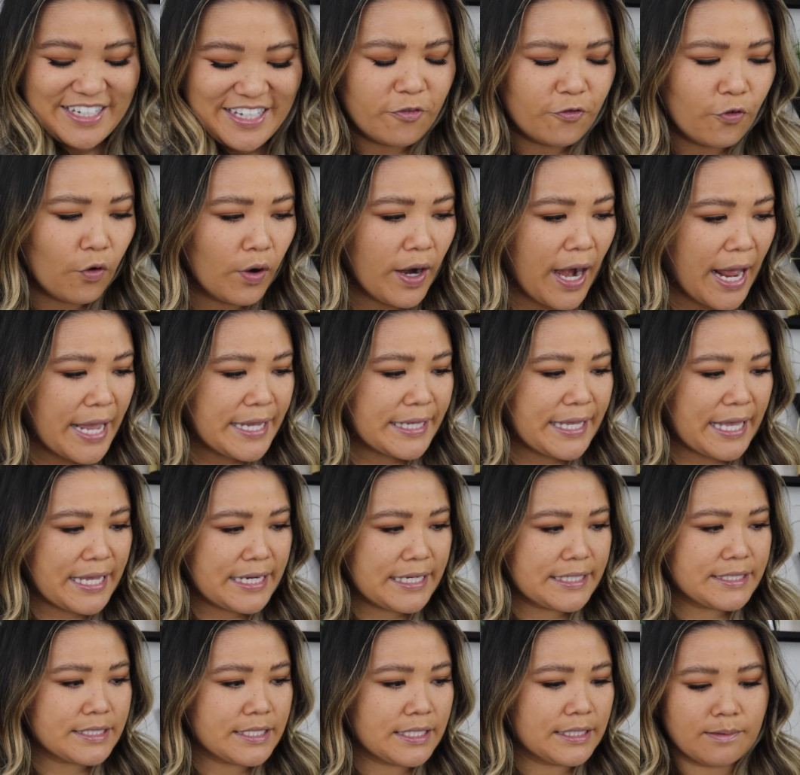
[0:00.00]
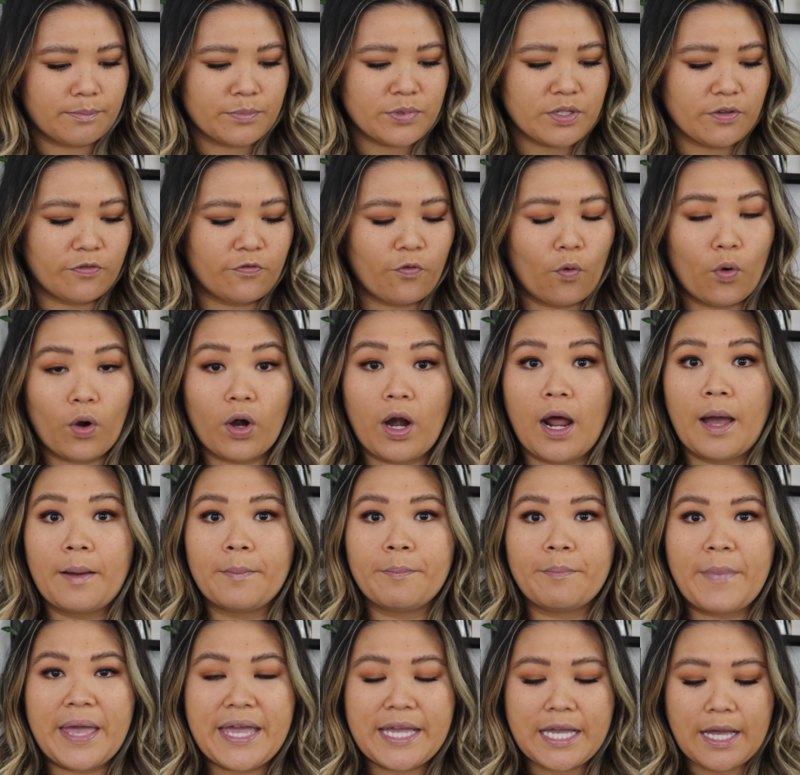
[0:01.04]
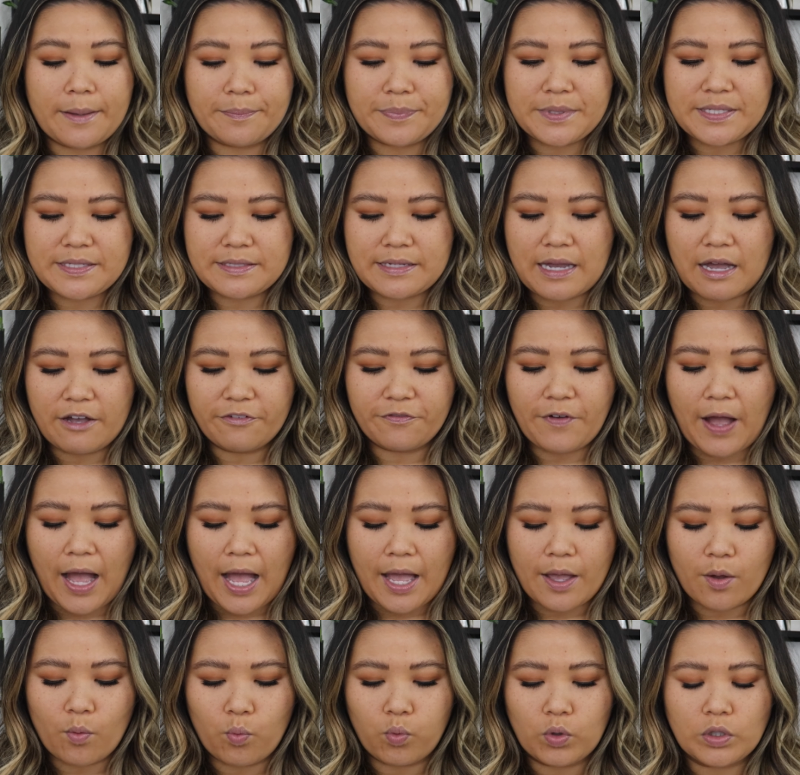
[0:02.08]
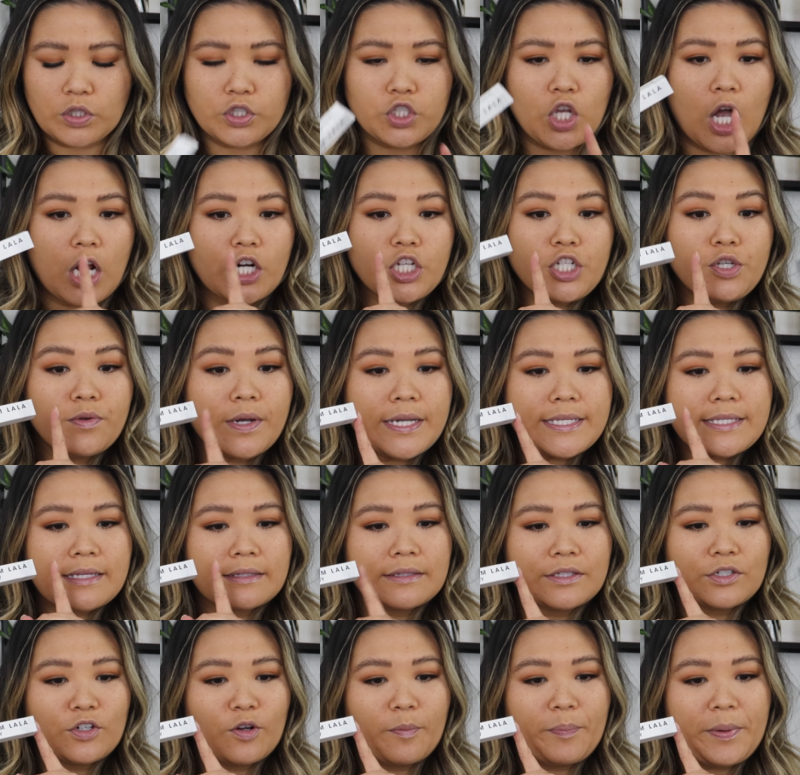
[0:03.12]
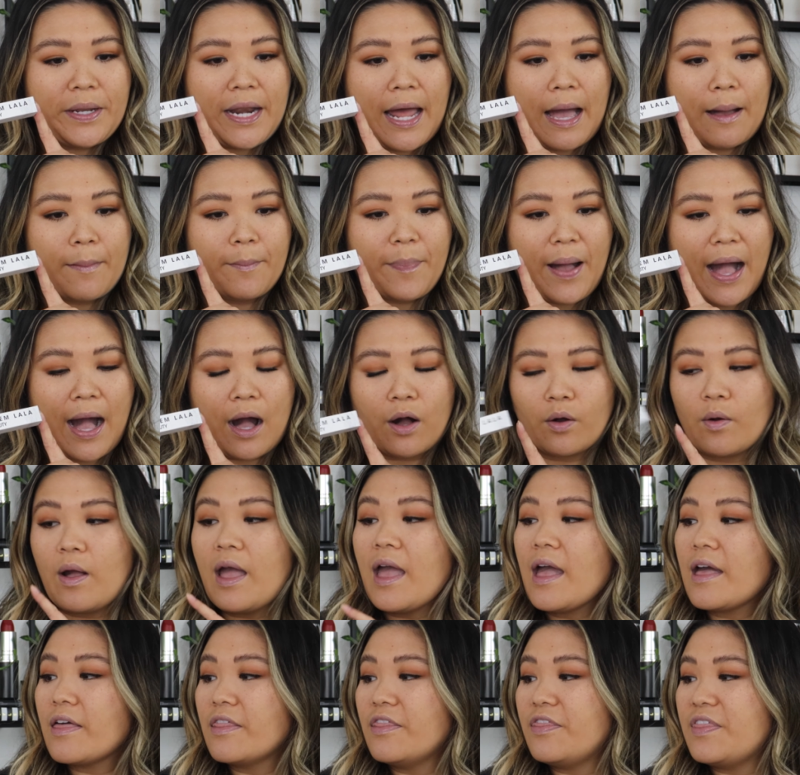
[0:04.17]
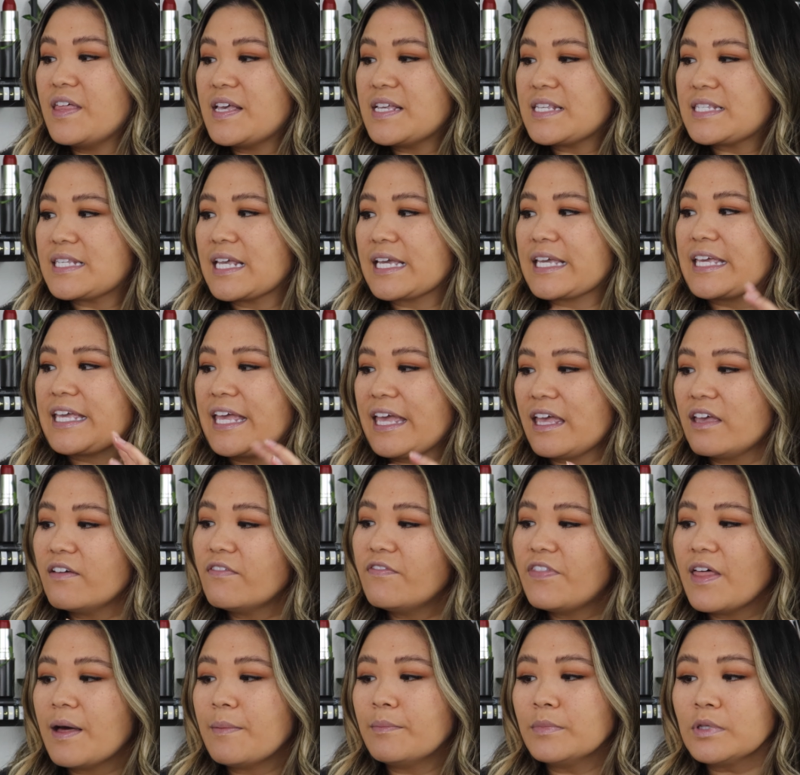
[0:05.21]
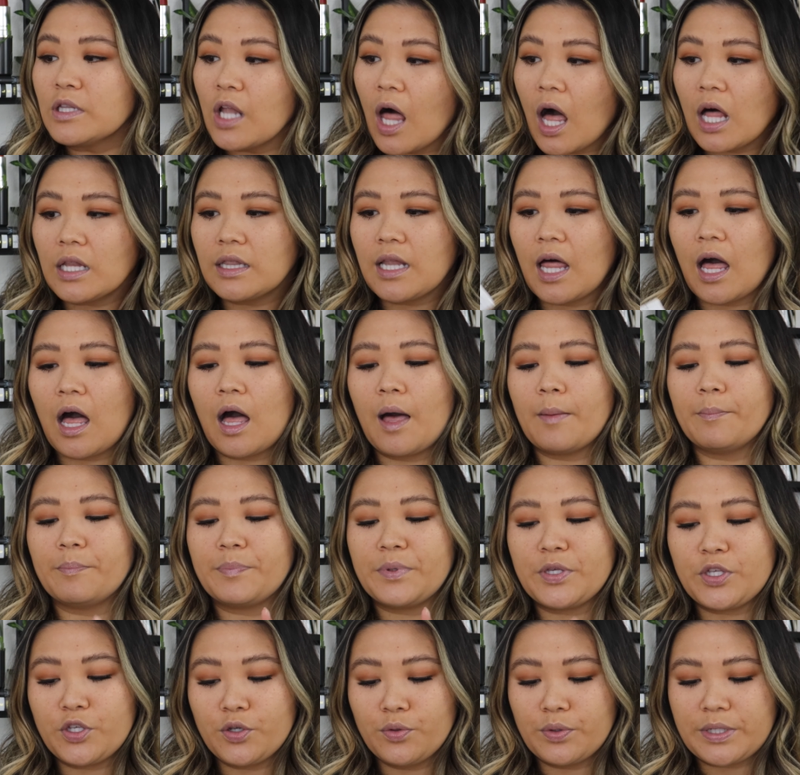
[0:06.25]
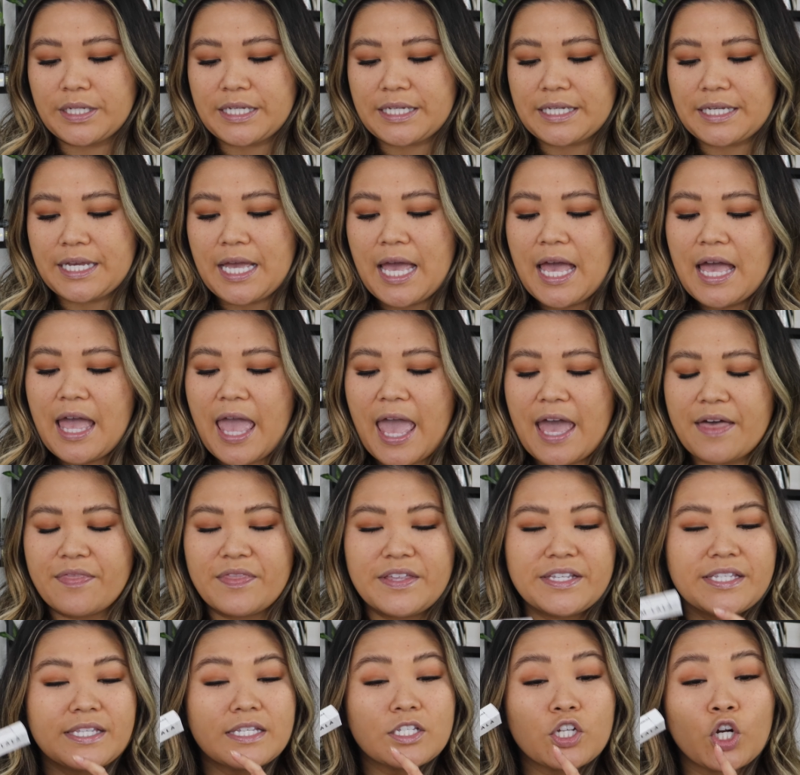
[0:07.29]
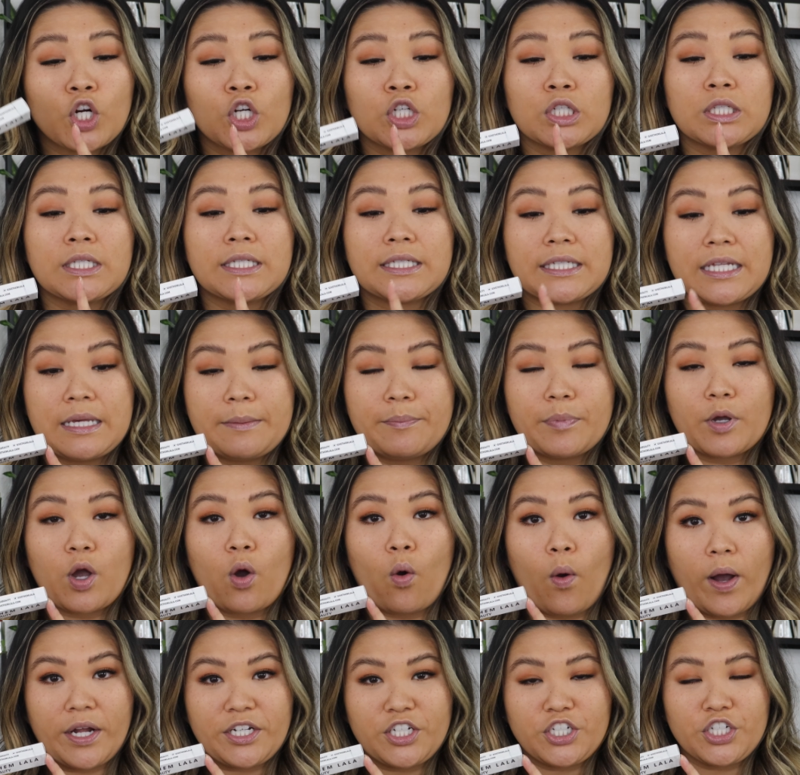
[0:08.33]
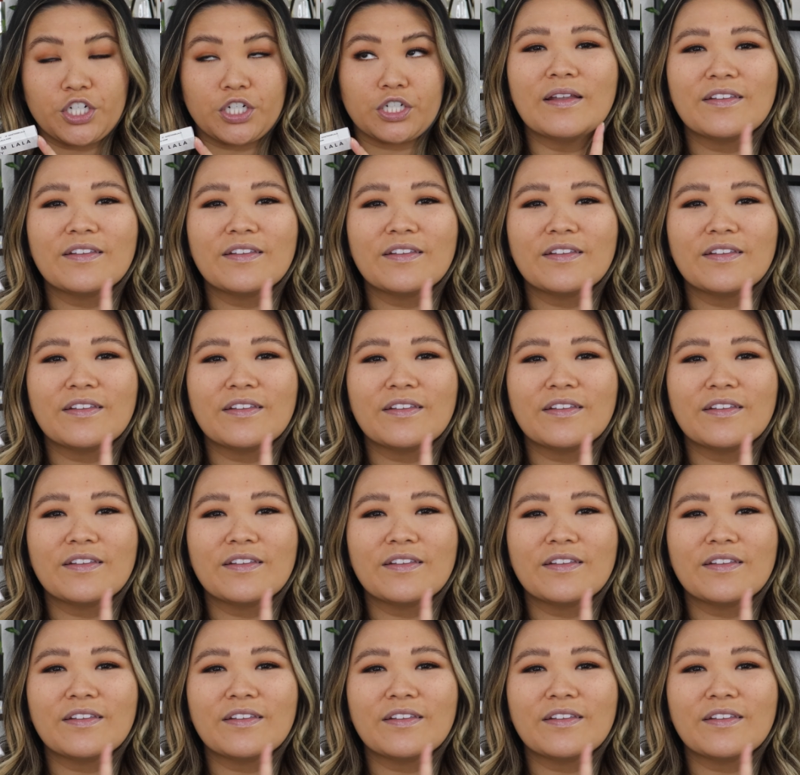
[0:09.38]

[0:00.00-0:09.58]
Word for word: Before I get into some Sephora makeup stuff, I will talk to you guys a little bit about this Give Them Lala Beauty, and this is her lip quencher.